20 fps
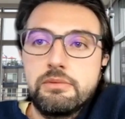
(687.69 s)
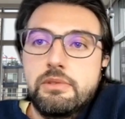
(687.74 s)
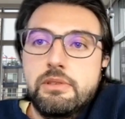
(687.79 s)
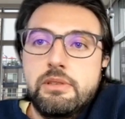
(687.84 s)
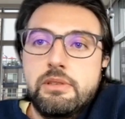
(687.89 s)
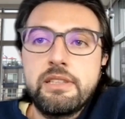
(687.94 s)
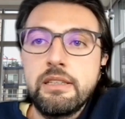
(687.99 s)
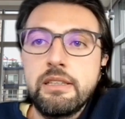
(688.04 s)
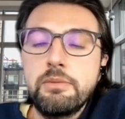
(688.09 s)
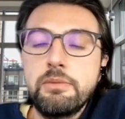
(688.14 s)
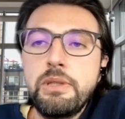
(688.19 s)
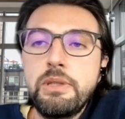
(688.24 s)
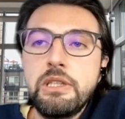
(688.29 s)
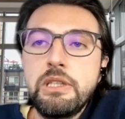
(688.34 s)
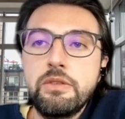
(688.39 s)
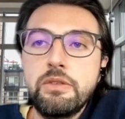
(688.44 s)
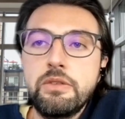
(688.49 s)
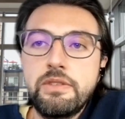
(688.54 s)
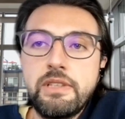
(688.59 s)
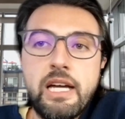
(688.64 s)
extended
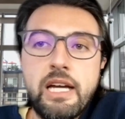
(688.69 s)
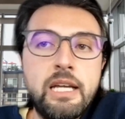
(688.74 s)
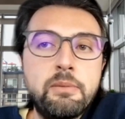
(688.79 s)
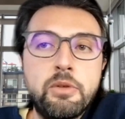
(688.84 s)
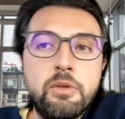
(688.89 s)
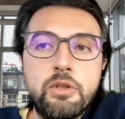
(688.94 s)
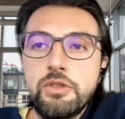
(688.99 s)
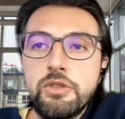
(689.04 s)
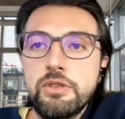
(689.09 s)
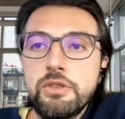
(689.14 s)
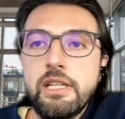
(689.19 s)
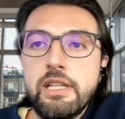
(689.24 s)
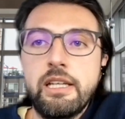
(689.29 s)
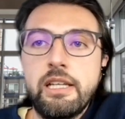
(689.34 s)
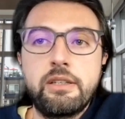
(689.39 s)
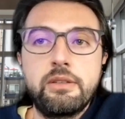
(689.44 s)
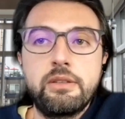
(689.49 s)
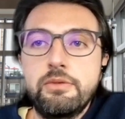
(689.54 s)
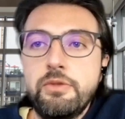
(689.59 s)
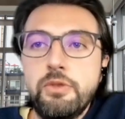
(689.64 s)
period of time or just
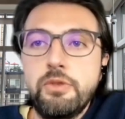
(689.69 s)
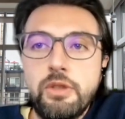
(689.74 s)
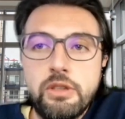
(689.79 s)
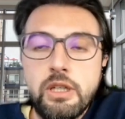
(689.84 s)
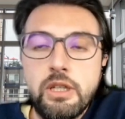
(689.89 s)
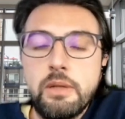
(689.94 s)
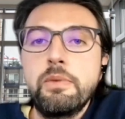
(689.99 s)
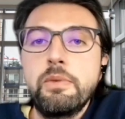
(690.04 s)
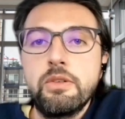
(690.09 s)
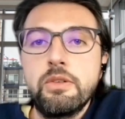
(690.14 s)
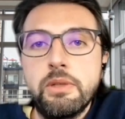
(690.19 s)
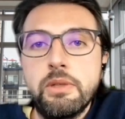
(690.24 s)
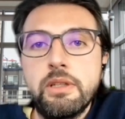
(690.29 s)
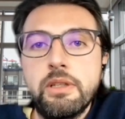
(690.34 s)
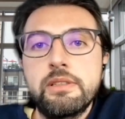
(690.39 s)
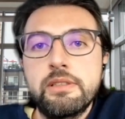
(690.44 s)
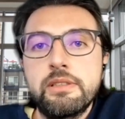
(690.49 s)
like for a couple of